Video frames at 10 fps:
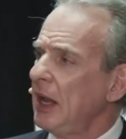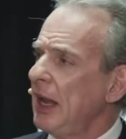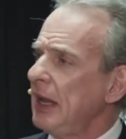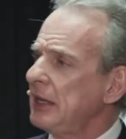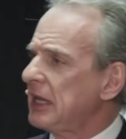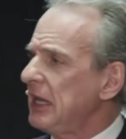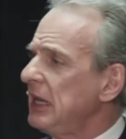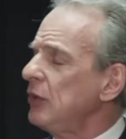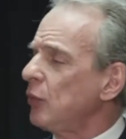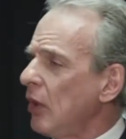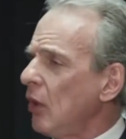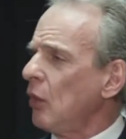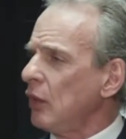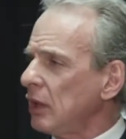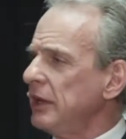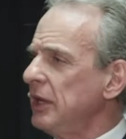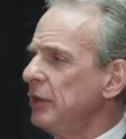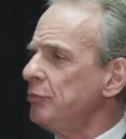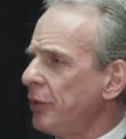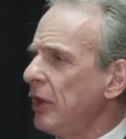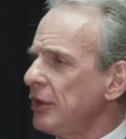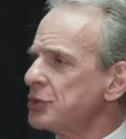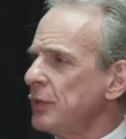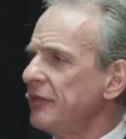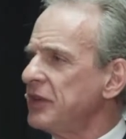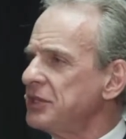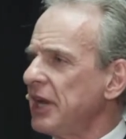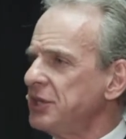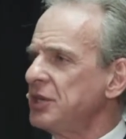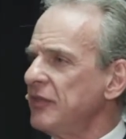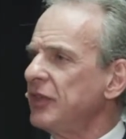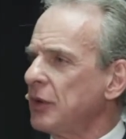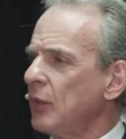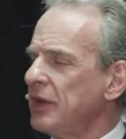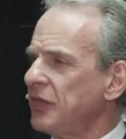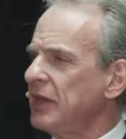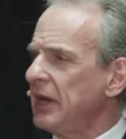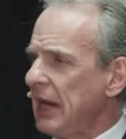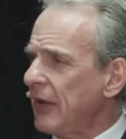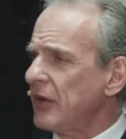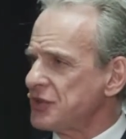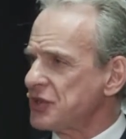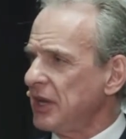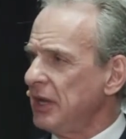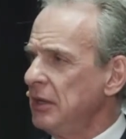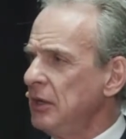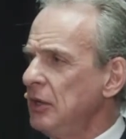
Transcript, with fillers: a key role in Paul's refutation of the Corinthian heresy,